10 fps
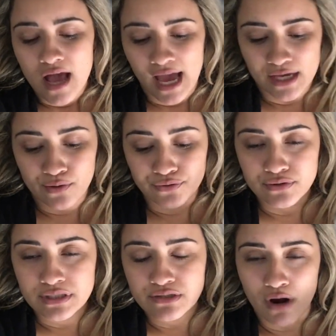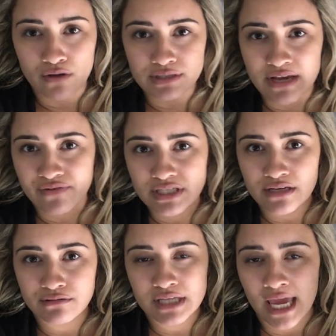I go through struggles every
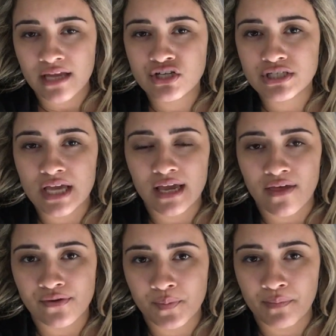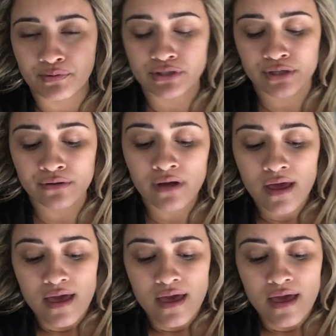single day just like other people do.